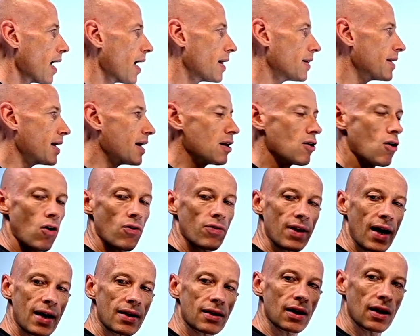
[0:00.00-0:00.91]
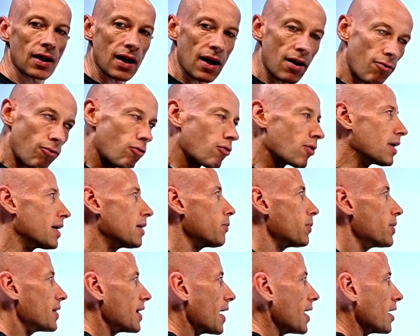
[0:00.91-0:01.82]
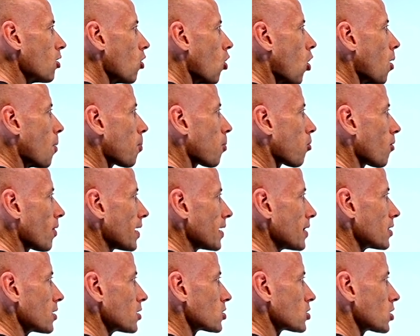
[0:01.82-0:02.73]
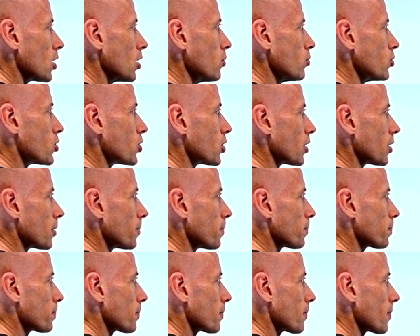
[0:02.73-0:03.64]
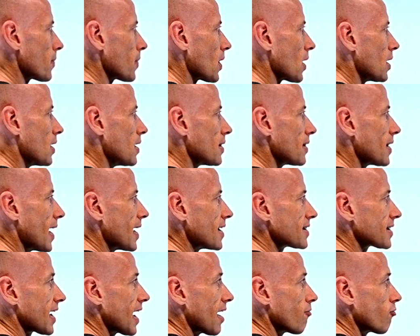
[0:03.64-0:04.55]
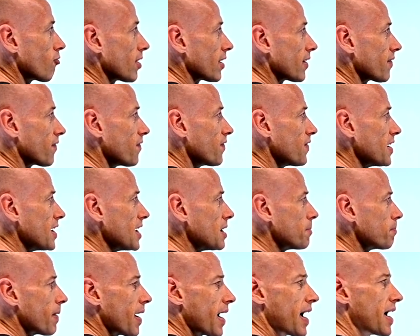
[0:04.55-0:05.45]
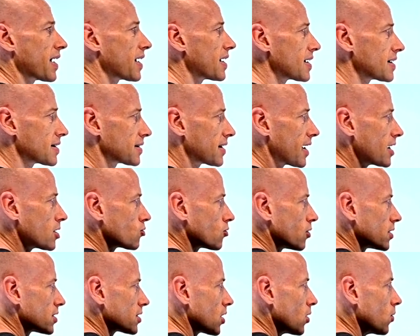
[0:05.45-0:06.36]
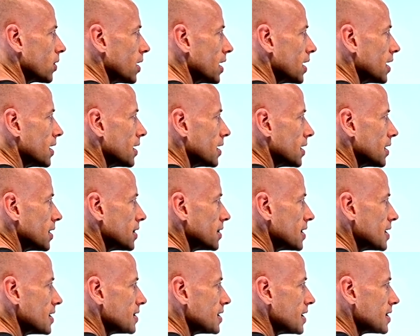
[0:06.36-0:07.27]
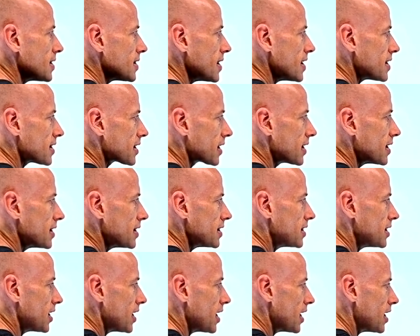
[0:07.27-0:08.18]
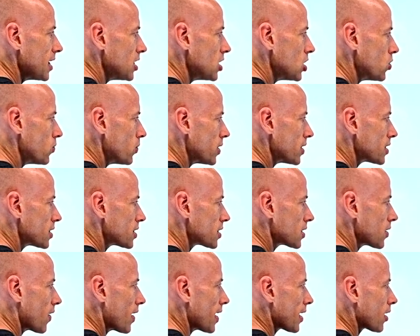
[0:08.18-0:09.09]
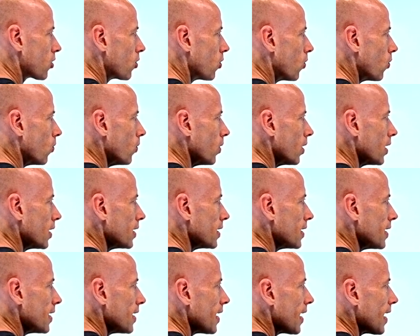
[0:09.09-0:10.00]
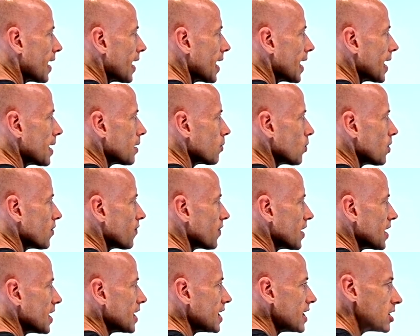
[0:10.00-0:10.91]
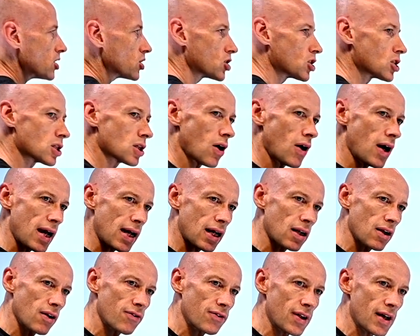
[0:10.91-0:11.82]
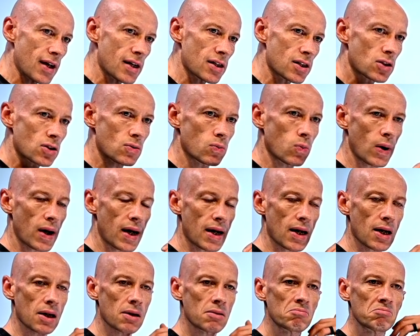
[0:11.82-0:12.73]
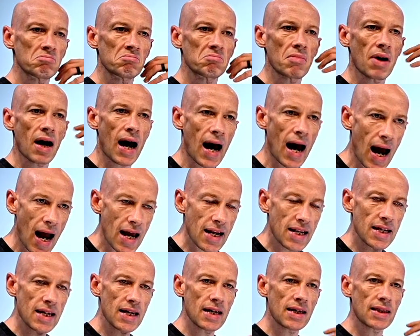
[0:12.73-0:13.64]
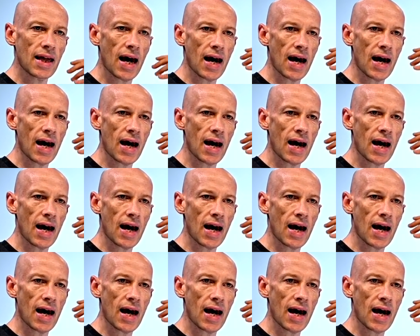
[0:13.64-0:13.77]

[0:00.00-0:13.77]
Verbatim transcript: And then on that delivery, we then operate the solution. That's gathering feedback, etc. So this is this continuous cycle, and with each cycle of this, we're adding